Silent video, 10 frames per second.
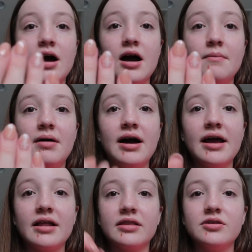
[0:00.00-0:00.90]
um,
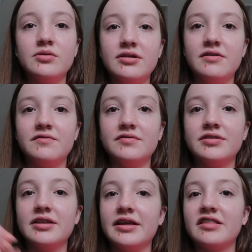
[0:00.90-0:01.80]
I do
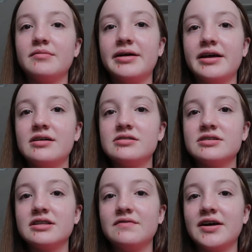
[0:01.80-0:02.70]
love the length of my nails
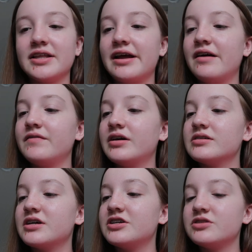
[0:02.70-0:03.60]
and the fact that I have
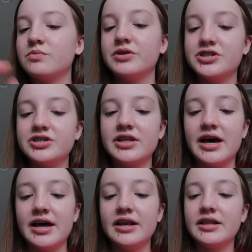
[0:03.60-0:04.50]
nails. I just wish
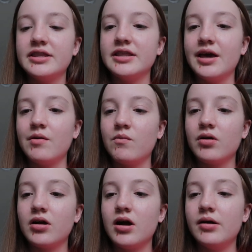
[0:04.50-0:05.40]
that they
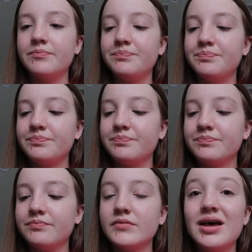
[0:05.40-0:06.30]
were um,
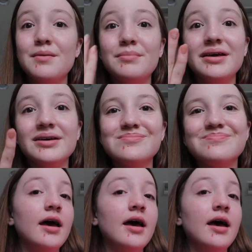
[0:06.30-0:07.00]
pink.